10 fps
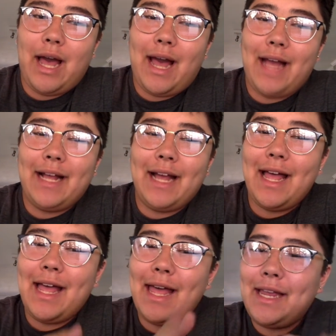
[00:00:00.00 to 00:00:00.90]
I
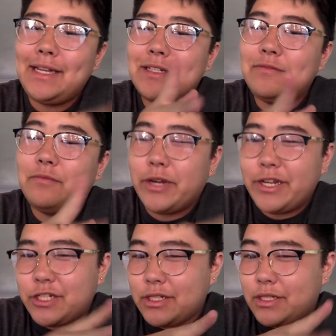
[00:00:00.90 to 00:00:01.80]
kind of
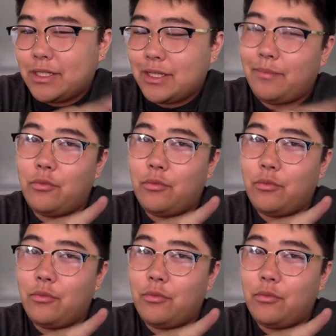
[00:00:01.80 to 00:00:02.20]
branched into